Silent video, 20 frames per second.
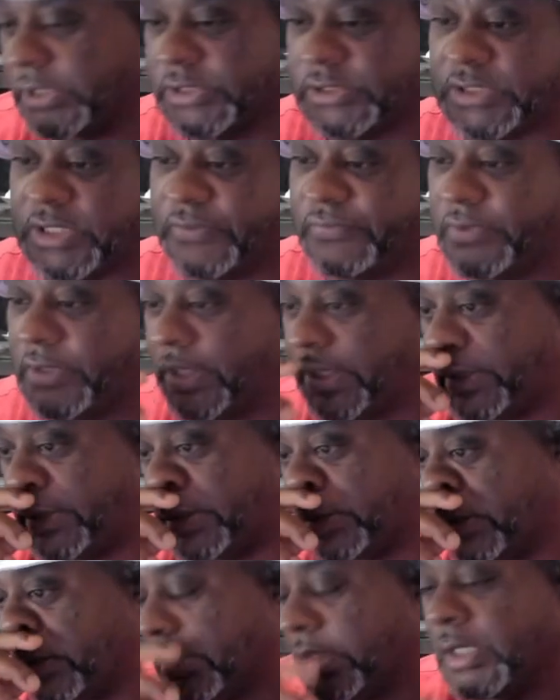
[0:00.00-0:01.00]
is Devin
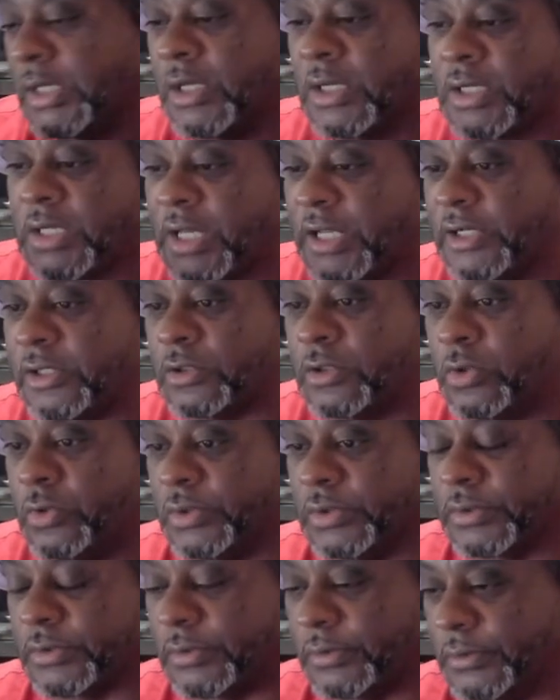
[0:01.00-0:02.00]
Haney kind of
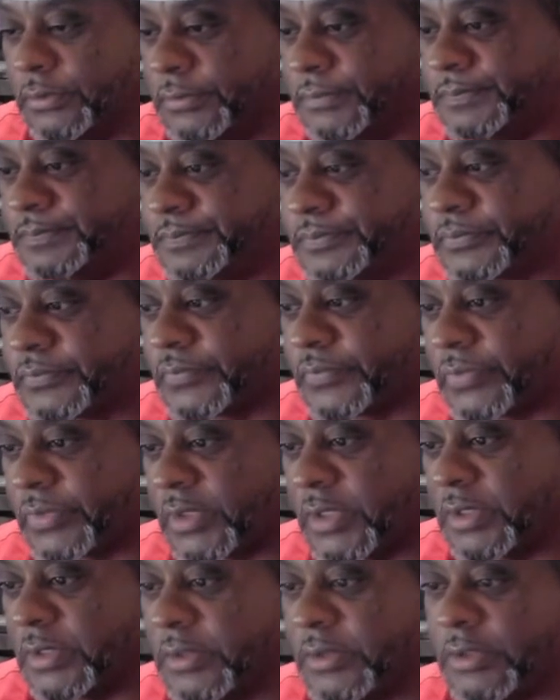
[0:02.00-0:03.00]
going through
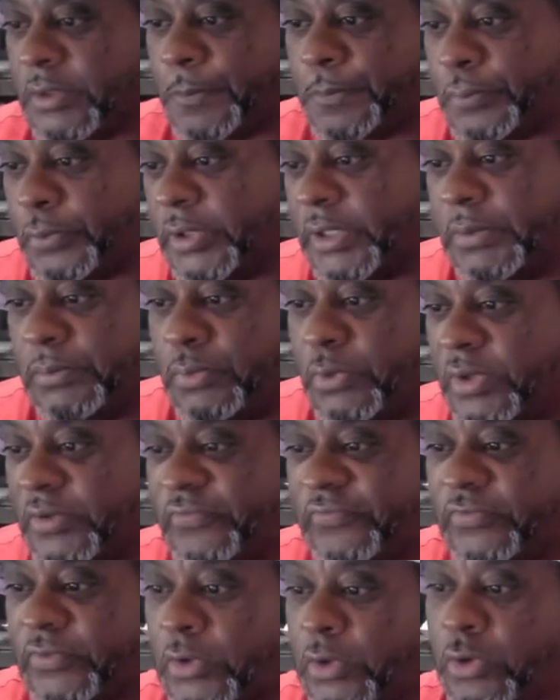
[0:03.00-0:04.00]
the pretty boy
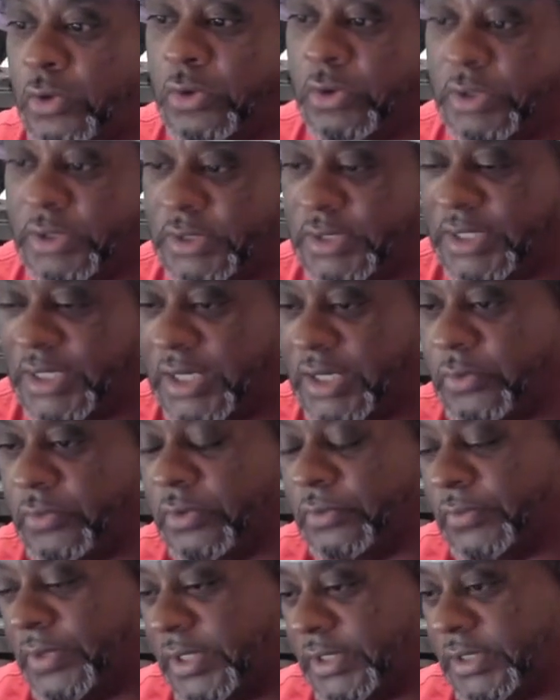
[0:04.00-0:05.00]
Floyd era
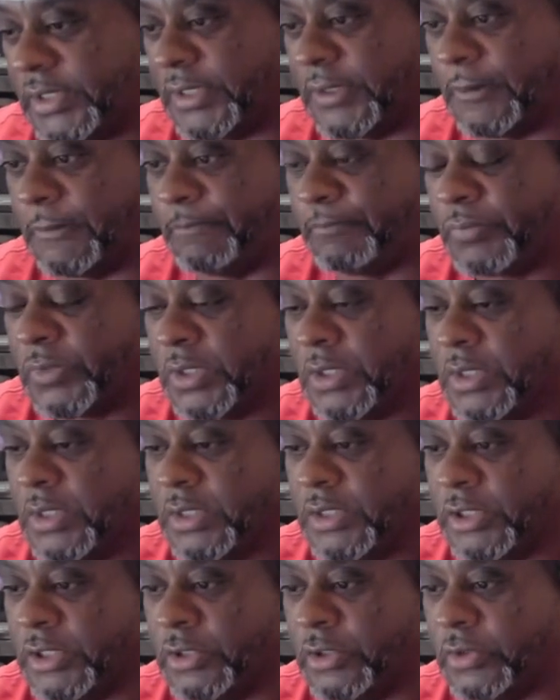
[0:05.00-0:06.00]
right now.
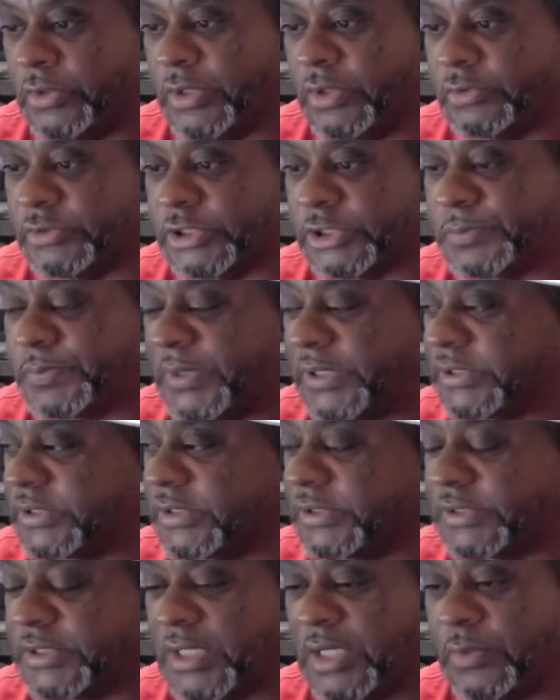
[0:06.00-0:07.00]
You know, there was a space
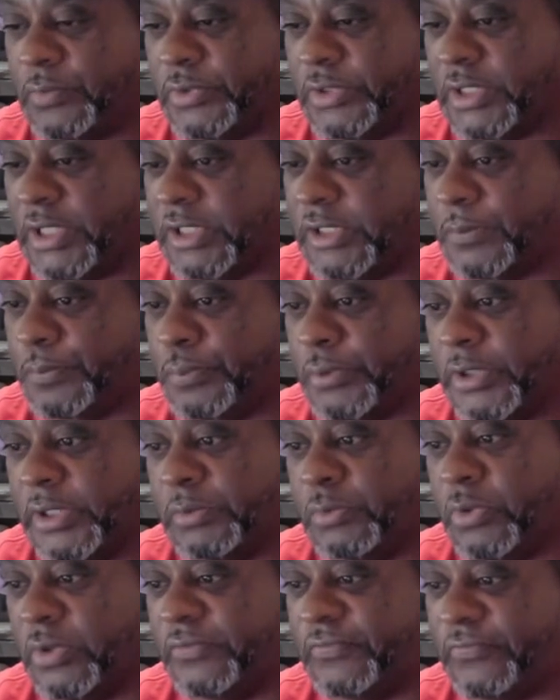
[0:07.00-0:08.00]
in time where you had the pretty
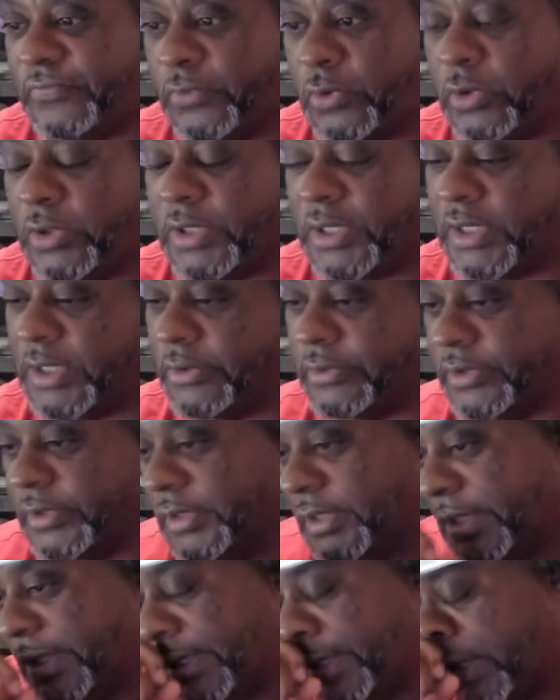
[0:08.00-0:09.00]
boy Floyd era,
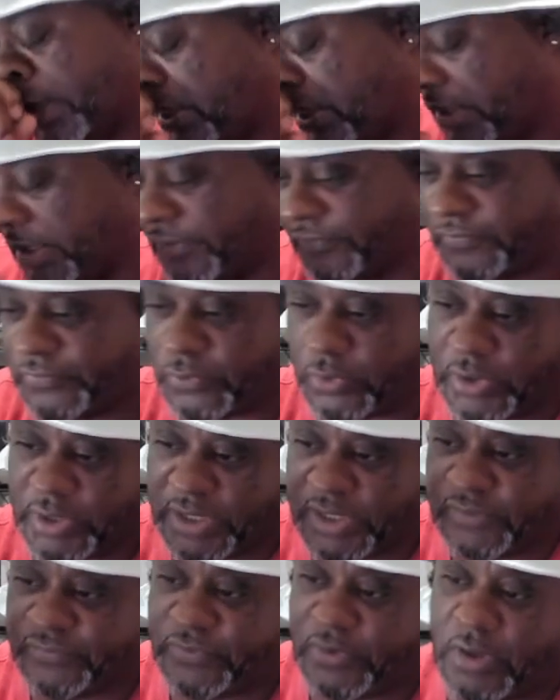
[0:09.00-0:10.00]
and then
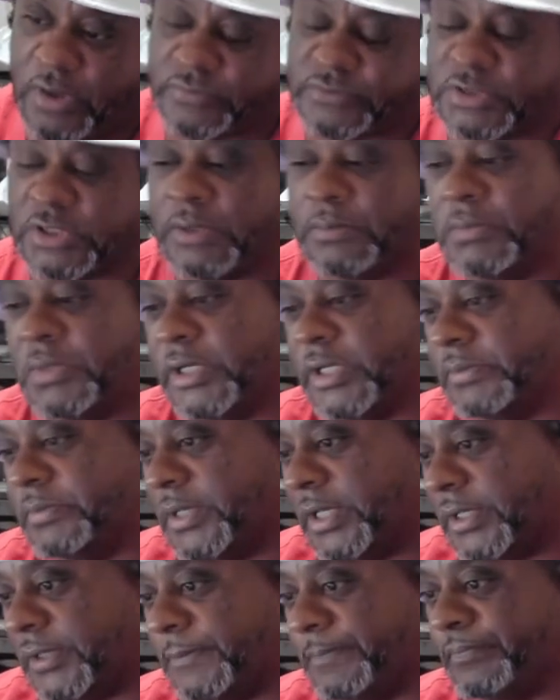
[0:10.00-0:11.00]
Floyd evolved to the money
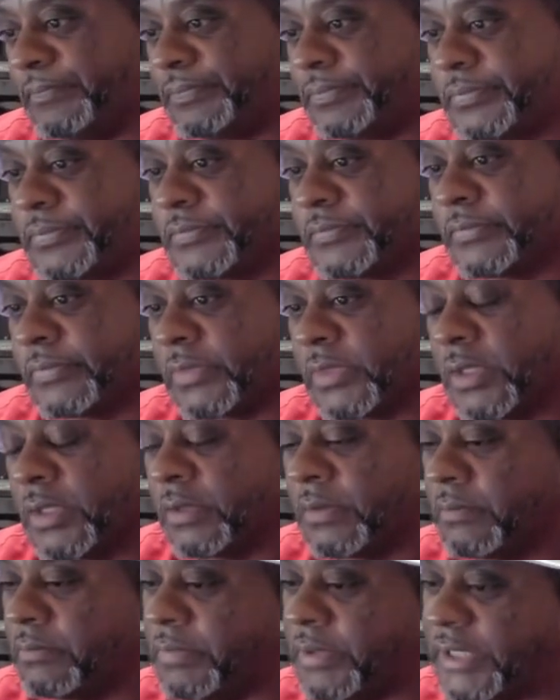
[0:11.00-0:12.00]
made.
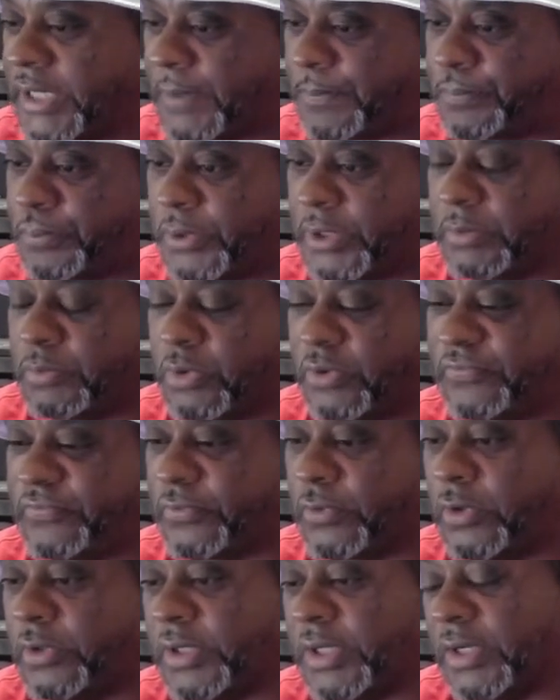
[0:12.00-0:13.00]
But that Pretty Boy
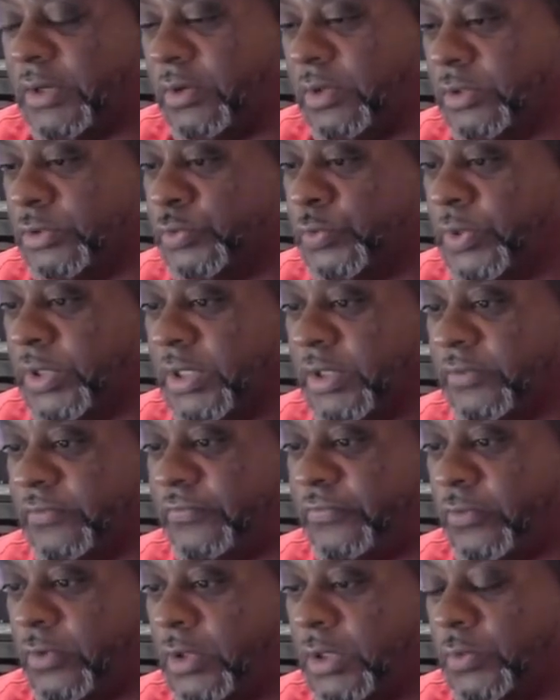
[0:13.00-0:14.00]
Floyd era is where
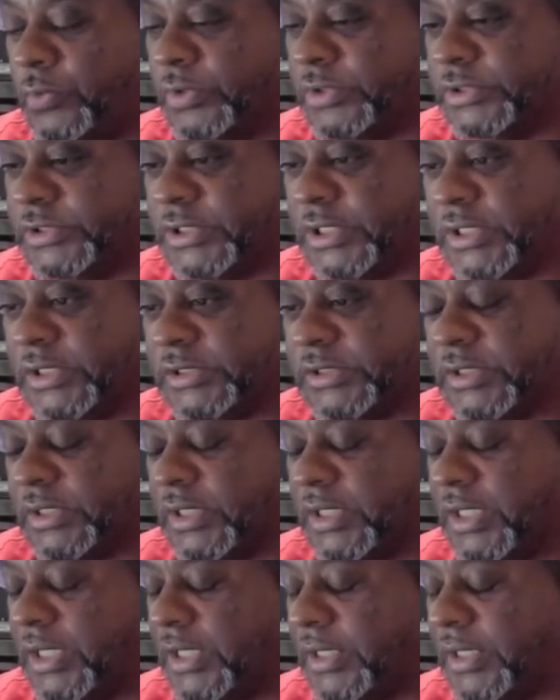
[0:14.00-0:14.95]
Floyd was just